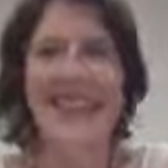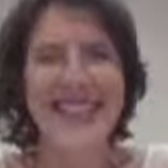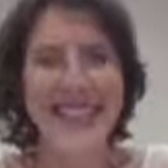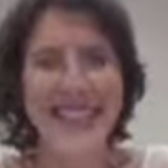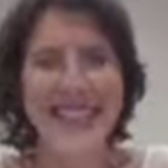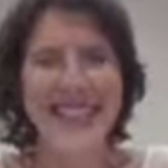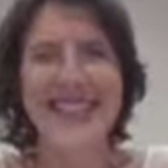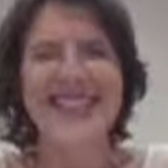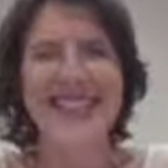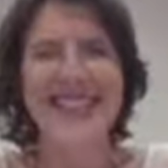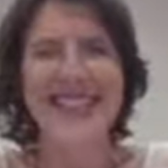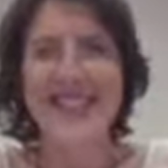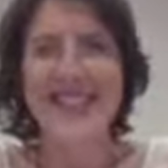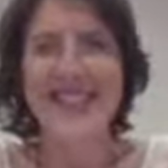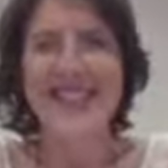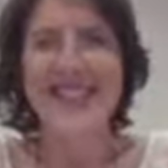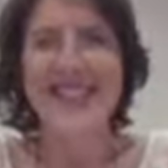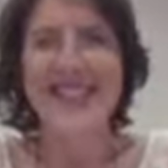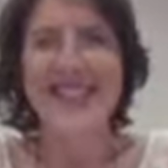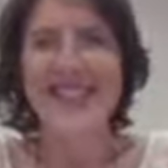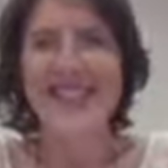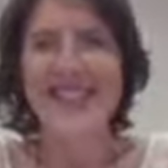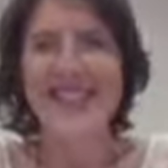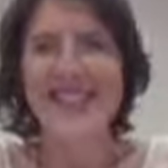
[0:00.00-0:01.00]

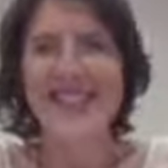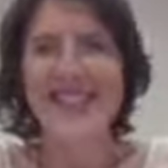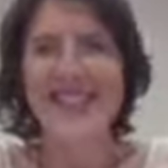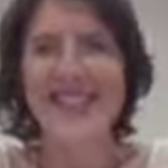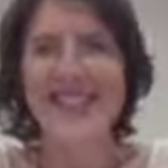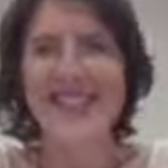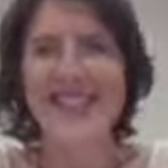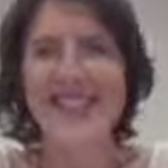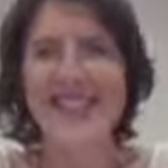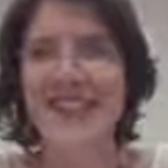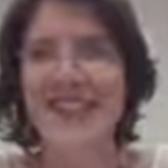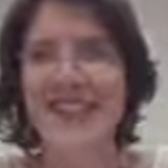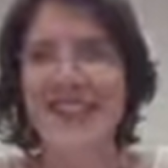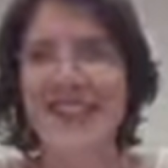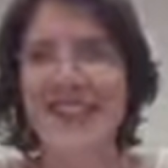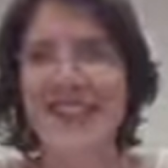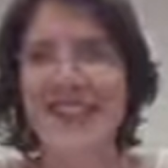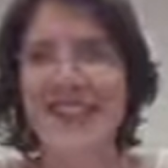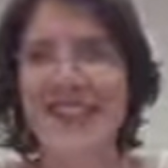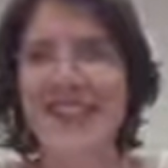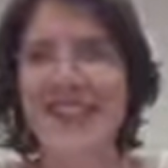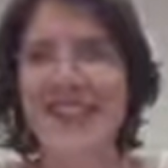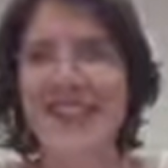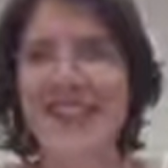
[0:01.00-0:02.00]

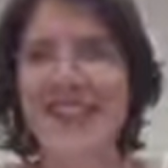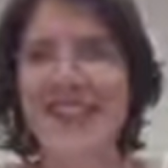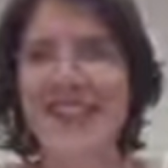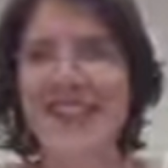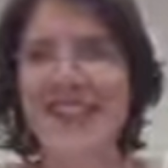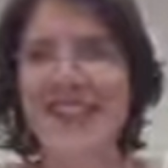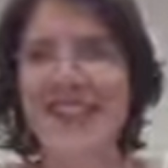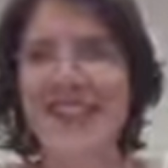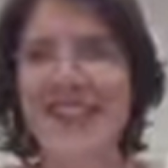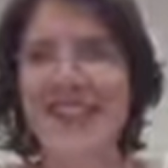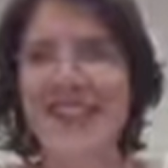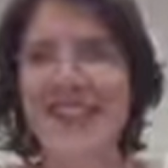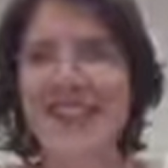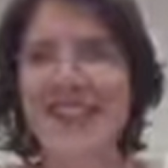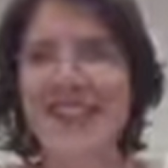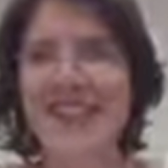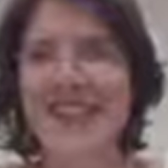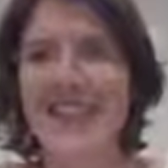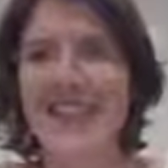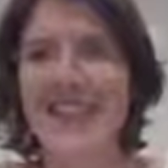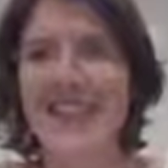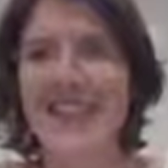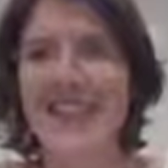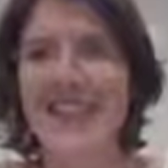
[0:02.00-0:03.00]

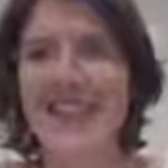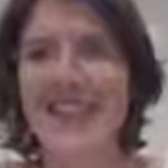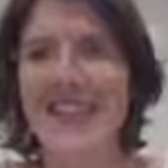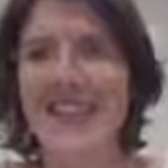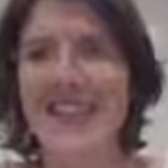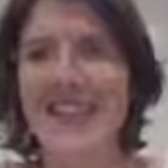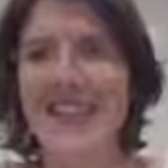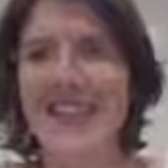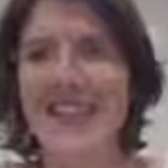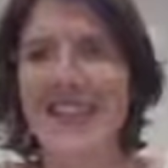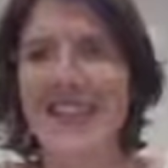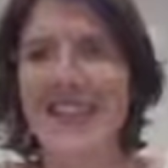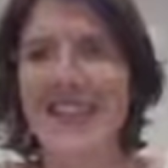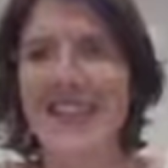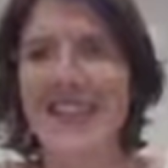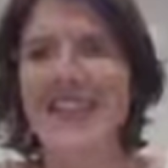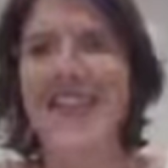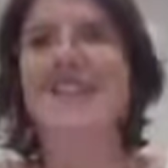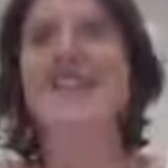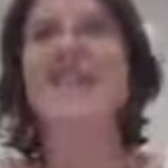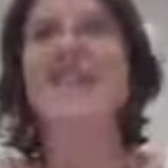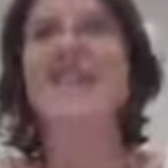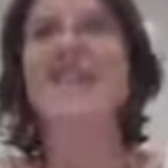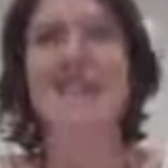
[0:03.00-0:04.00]

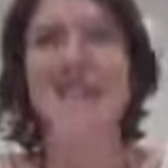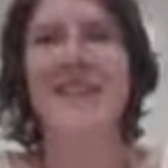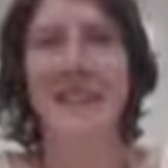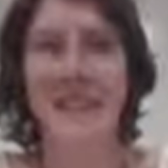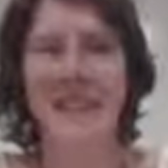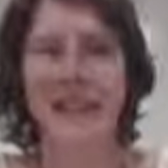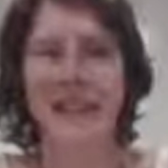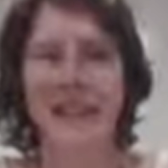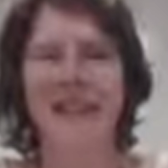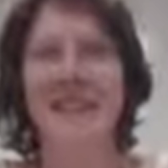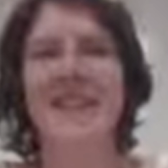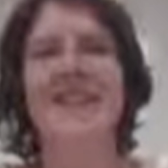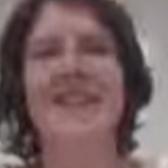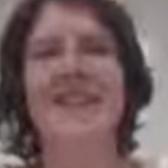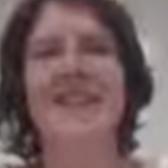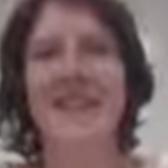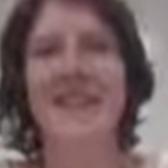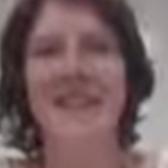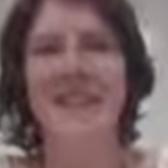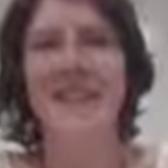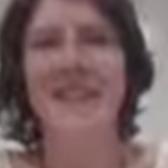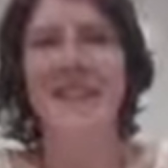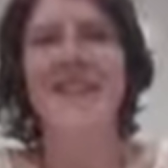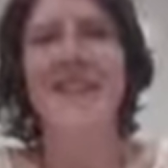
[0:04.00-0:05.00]

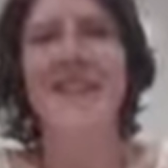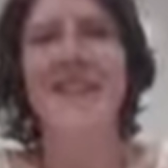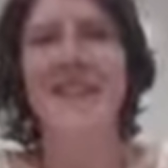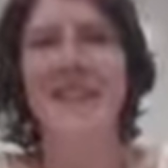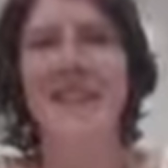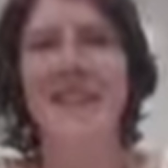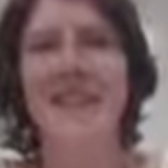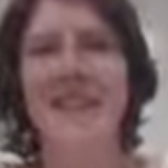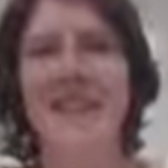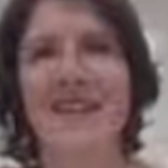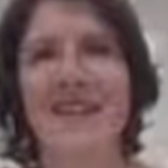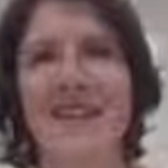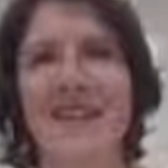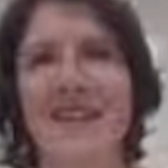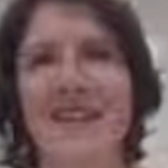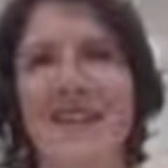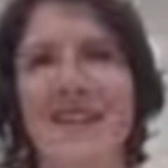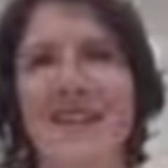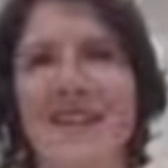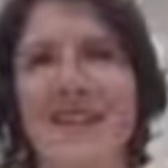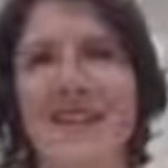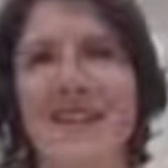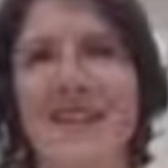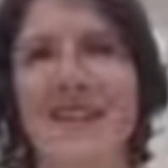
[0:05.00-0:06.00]

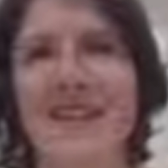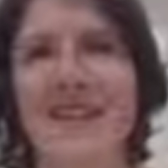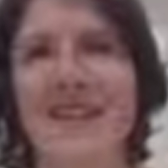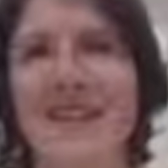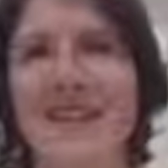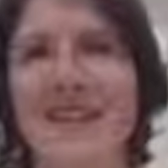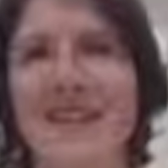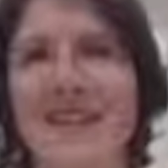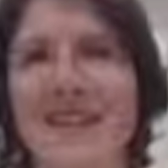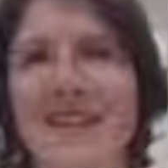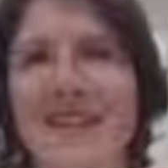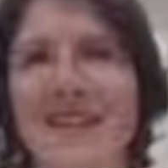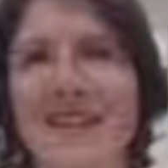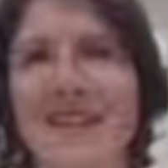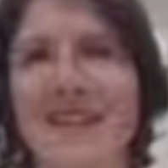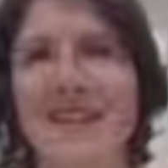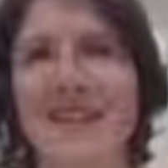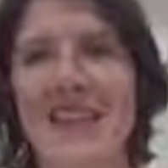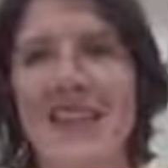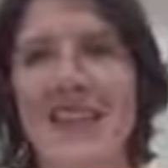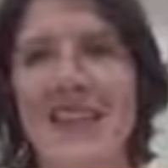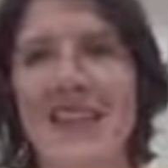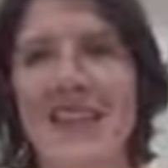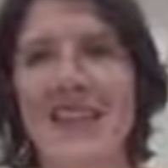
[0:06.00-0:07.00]

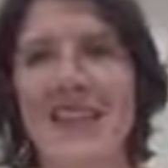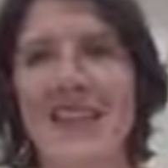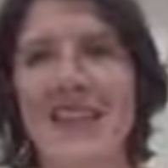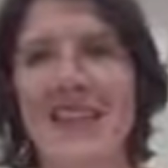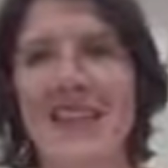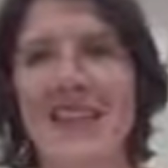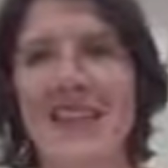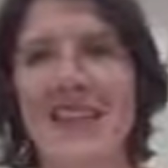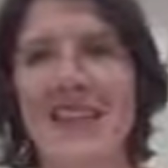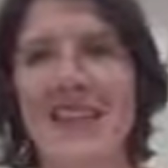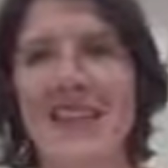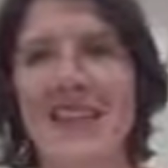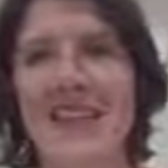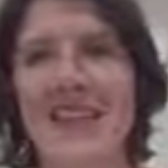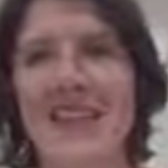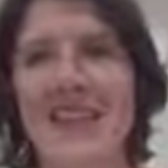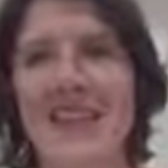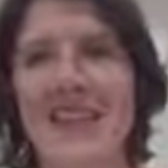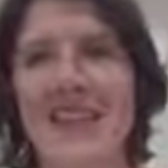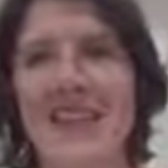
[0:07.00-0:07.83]
The person shown says nothing.